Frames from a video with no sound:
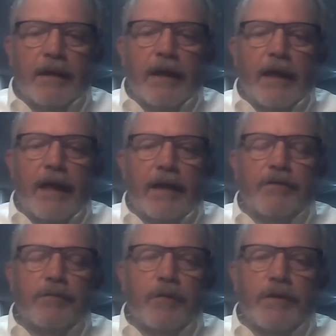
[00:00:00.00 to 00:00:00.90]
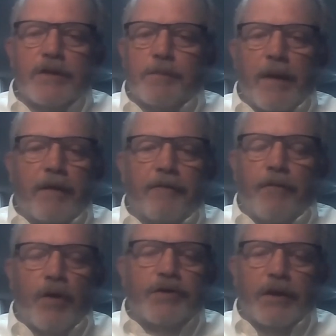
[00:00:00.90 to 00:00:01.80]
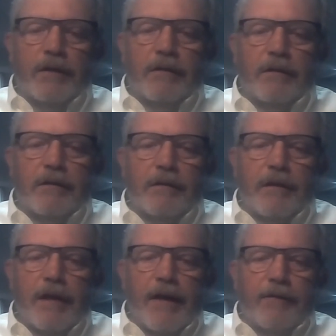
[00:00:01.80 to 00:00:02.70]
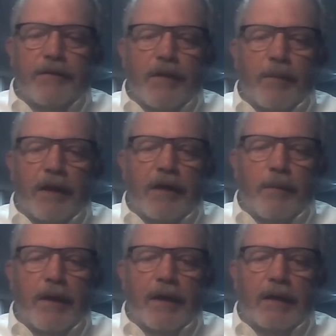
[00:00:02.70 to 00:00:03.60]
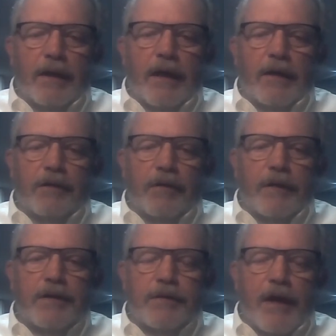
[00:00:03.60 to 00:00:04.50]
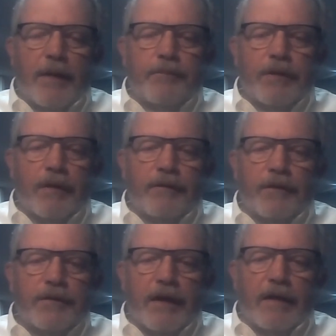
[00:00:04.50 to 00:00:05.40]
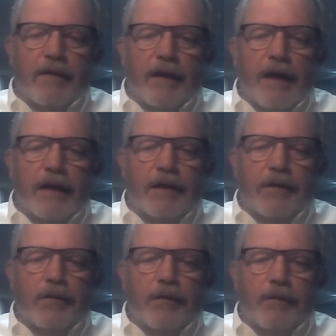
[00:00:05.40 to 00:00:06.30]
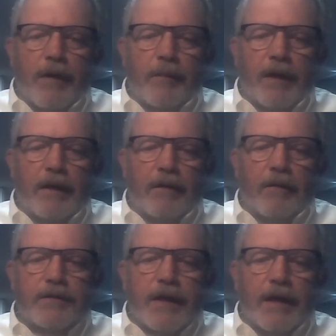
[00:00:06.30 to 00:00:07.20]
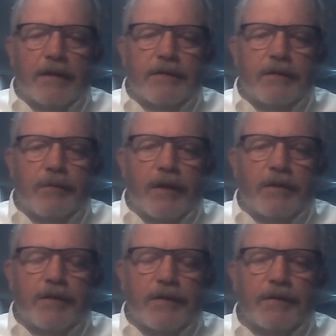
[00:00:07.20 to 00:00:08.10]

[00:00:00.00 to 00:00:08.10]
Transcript: And we just spent a fortune having somebody come in and clean out the grease trap. So if there's anything I can do to remedy those kind of situations.